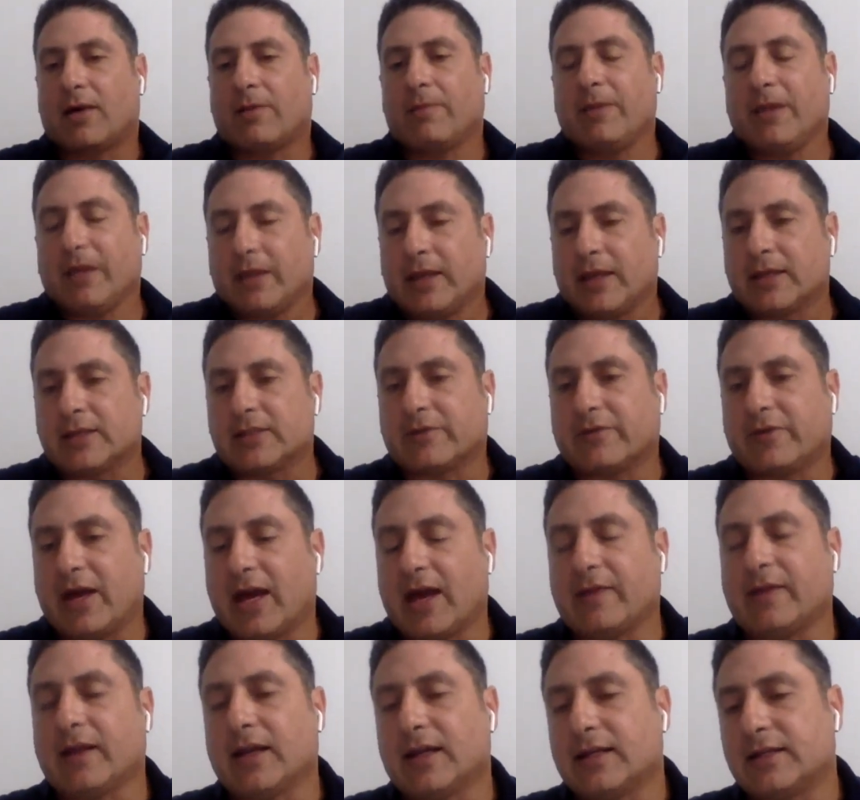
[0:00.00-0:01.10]
millions of
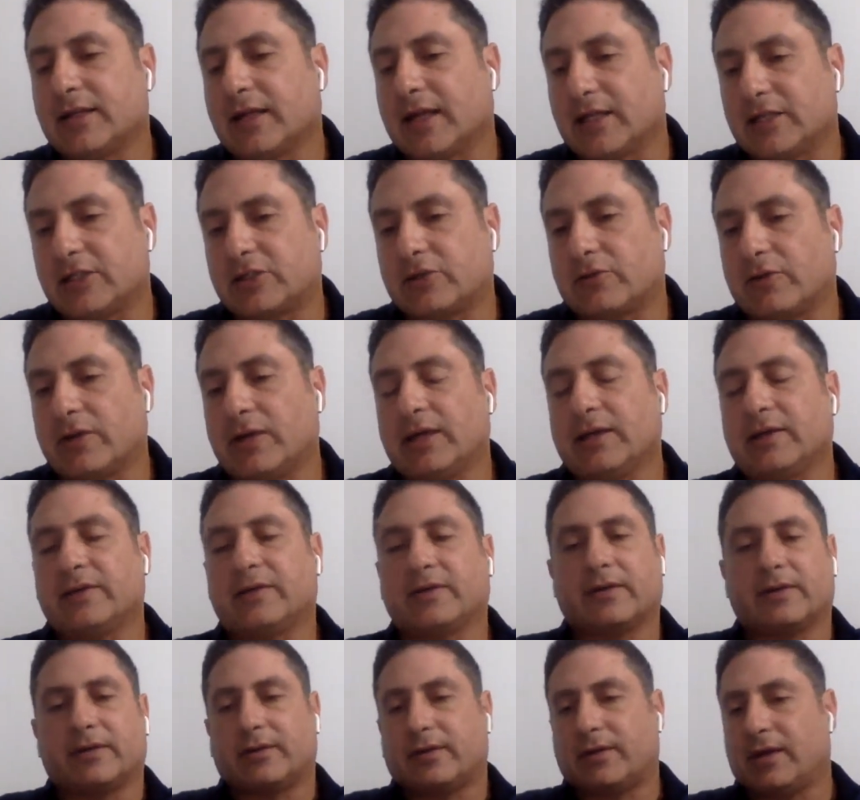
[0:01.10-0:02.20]
candidates that get screened
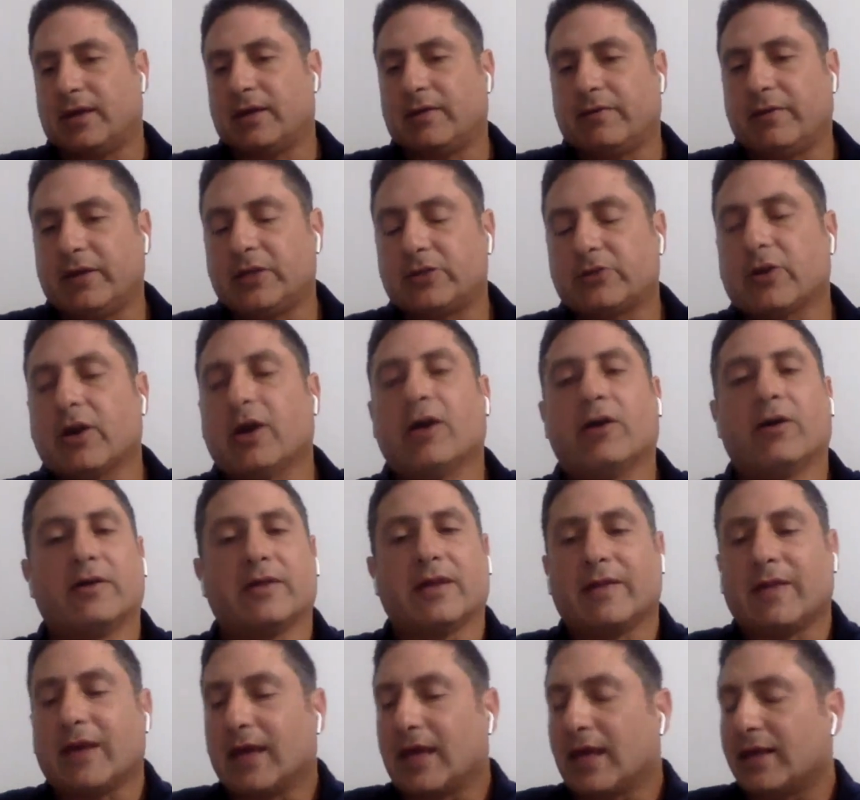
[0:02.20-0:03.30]
in vitro, and
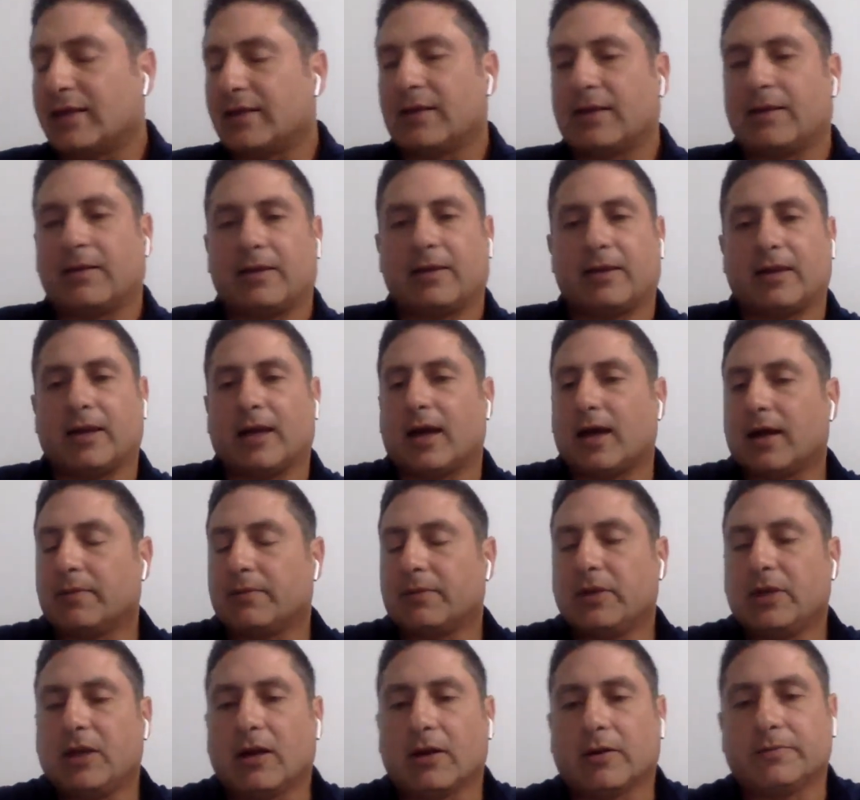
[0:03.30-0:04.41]
then they get
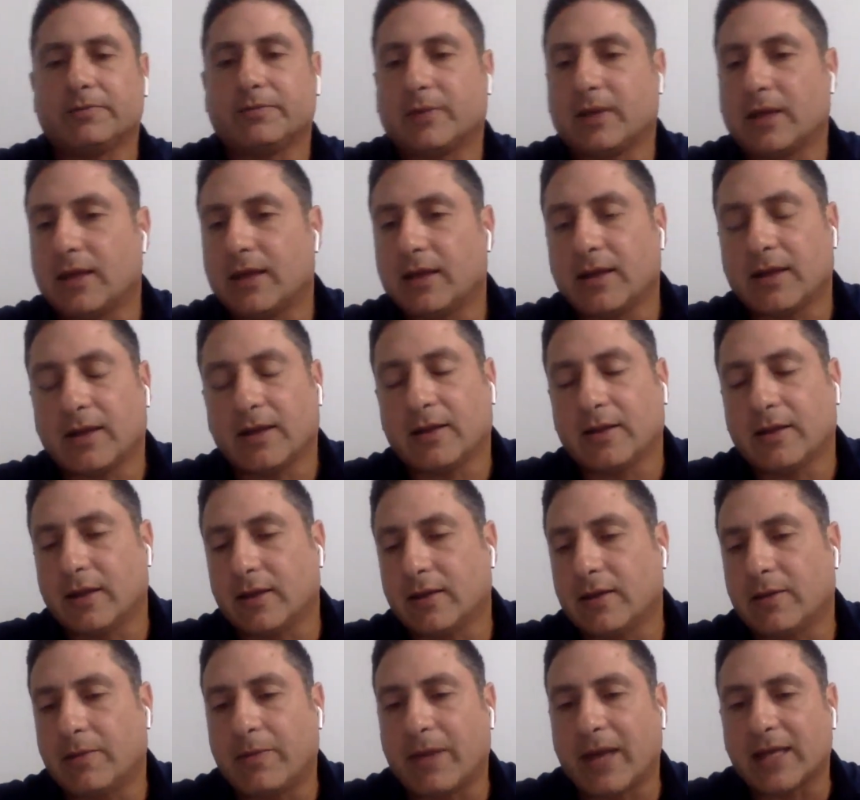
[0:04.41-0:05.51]

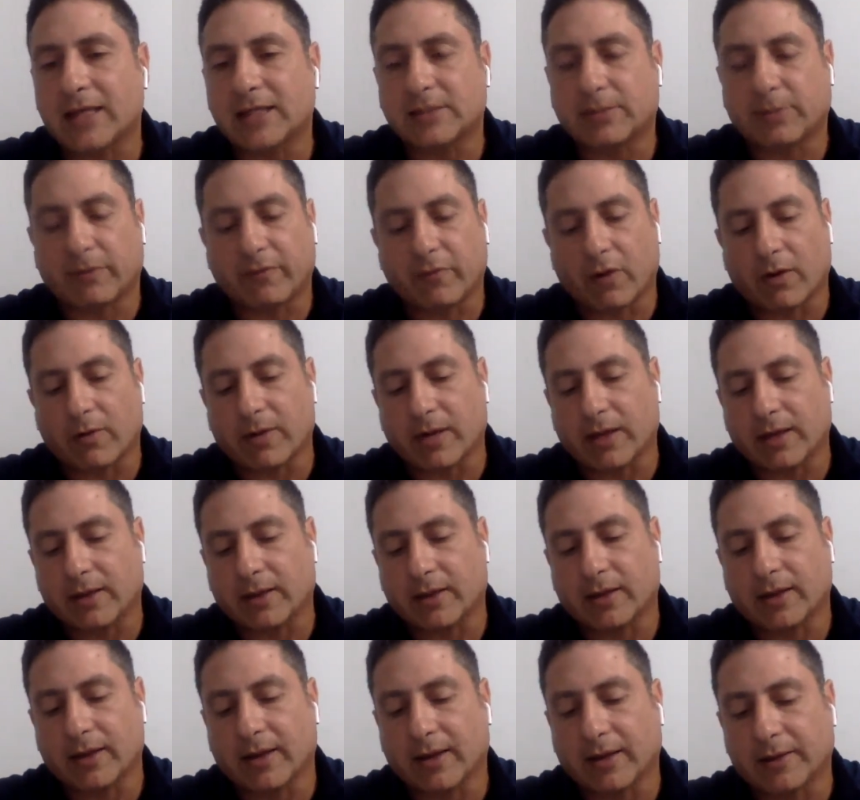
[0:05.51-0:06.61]
the best performing